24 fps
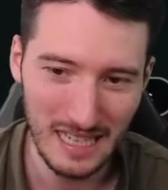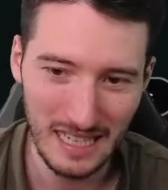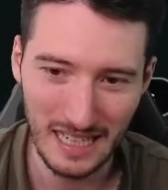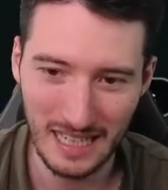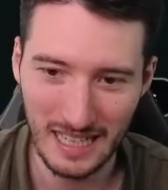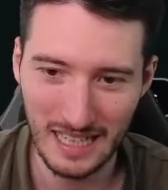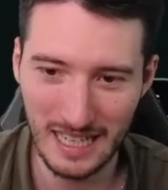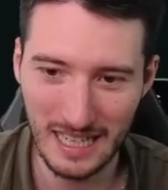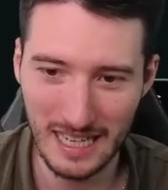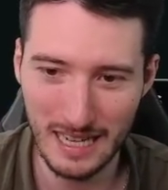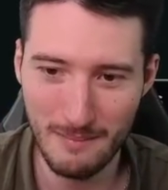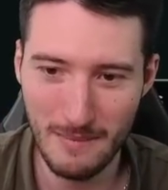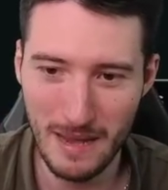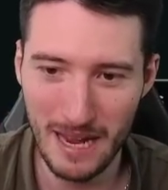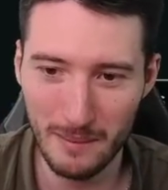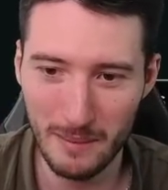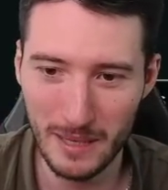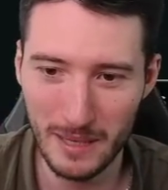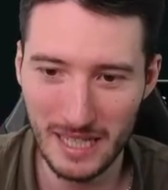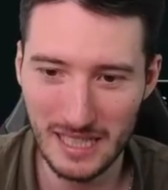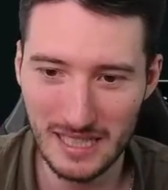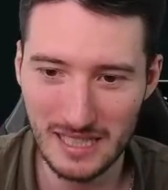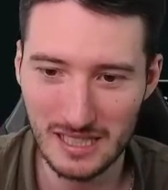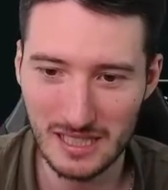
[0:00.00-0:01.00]
mana
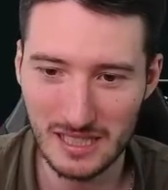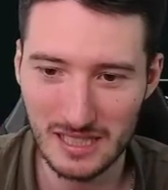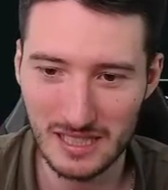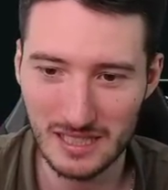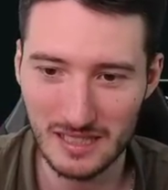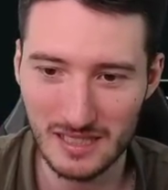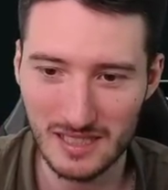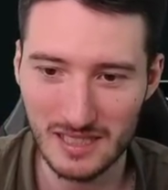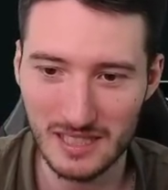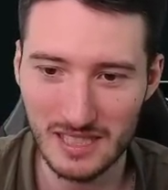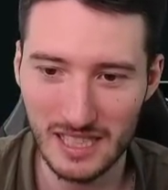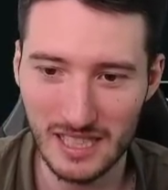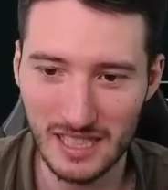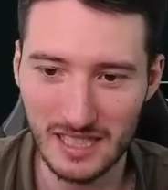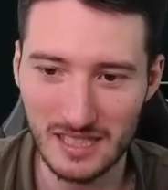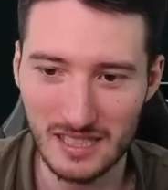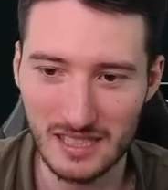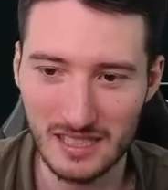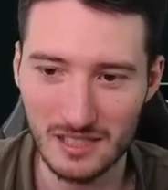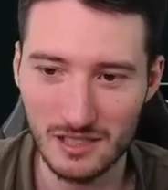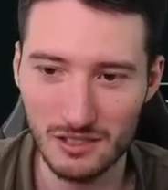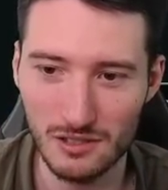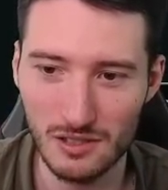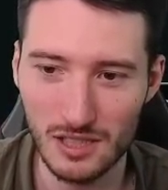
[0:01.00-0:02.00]
base,
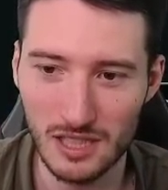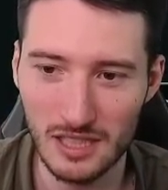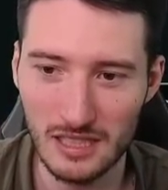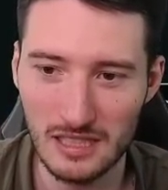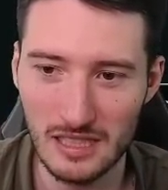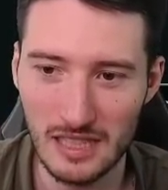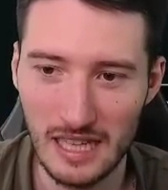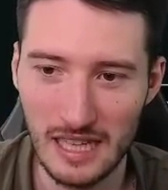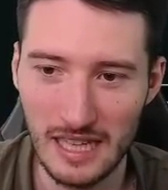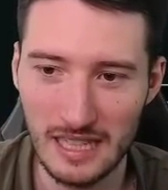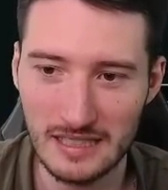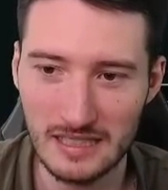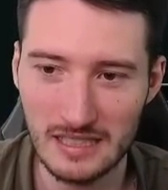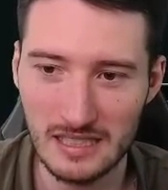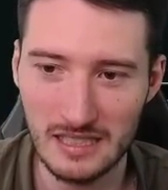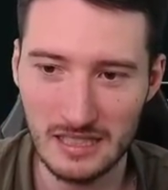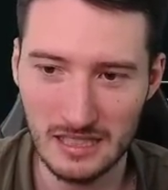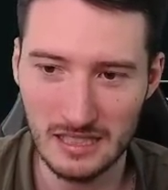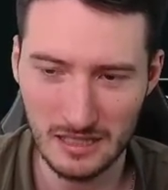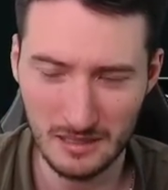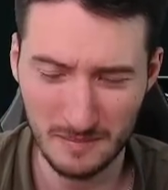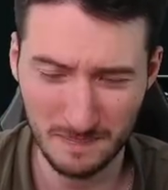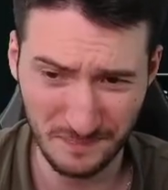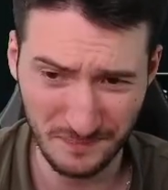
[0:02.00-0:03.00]
6 utility lands
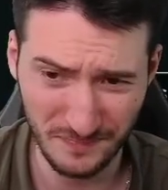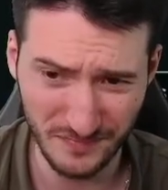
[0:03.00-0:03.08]
here.